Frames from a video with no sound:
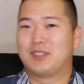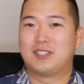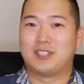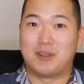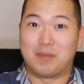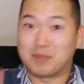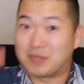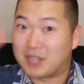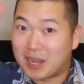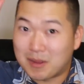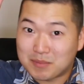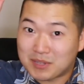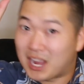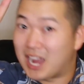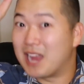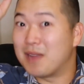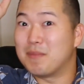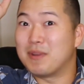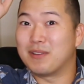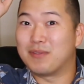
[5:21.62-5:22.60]
Sometimes
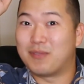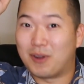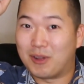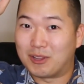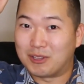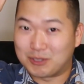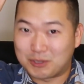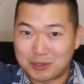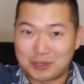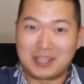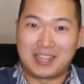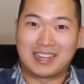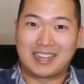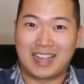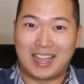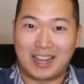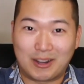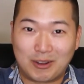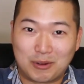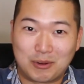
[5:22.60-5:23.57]
I may fall into that
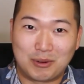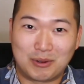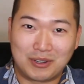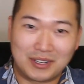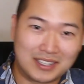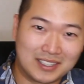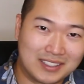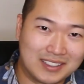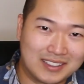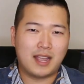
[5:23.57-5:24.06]
category.